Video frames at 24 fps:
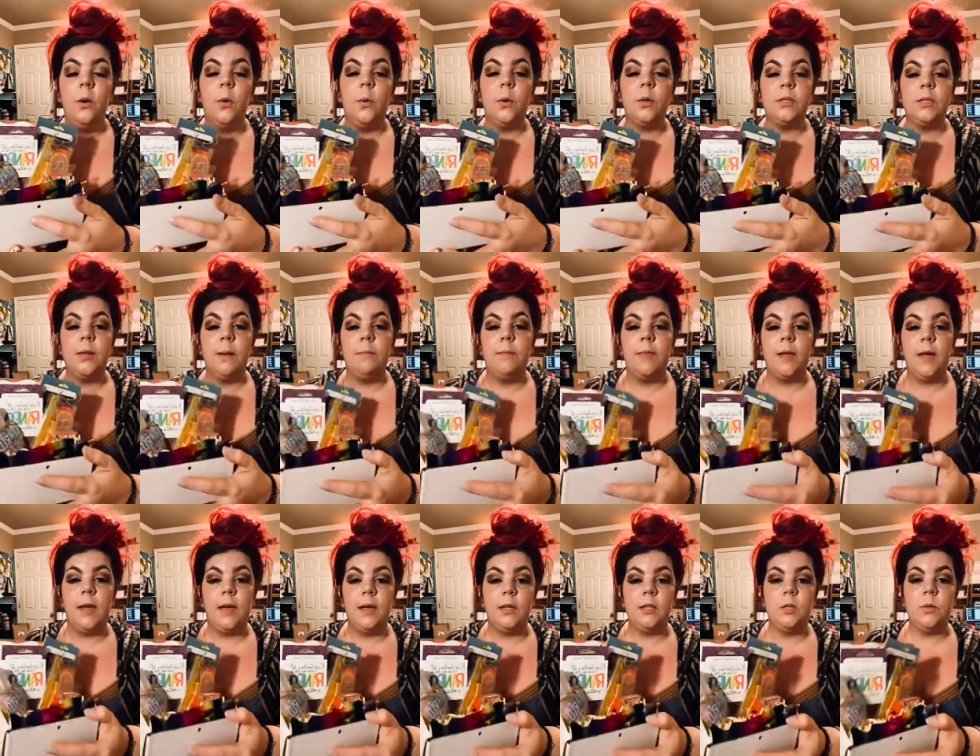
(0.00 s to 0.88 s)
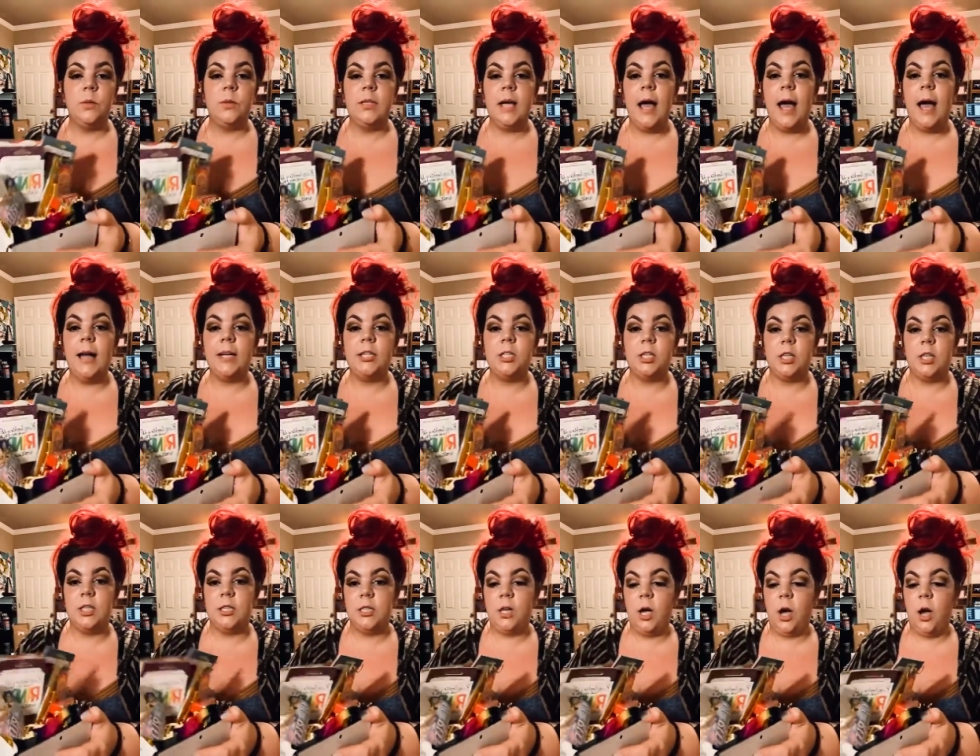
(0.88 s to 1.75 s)
or something to attach
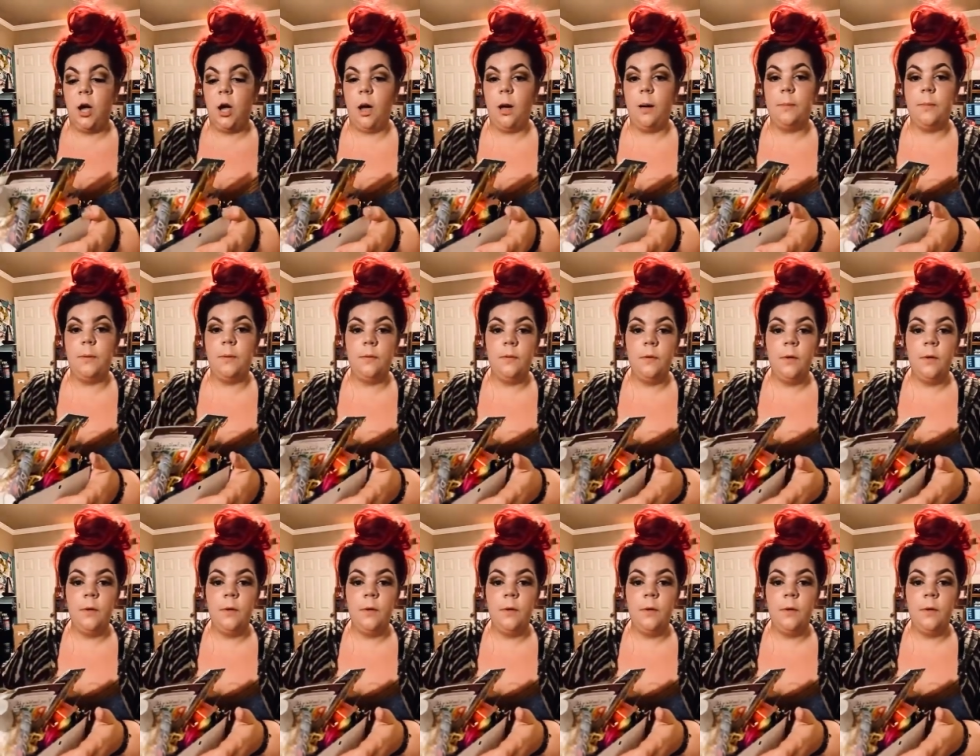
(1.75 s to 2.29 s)
the top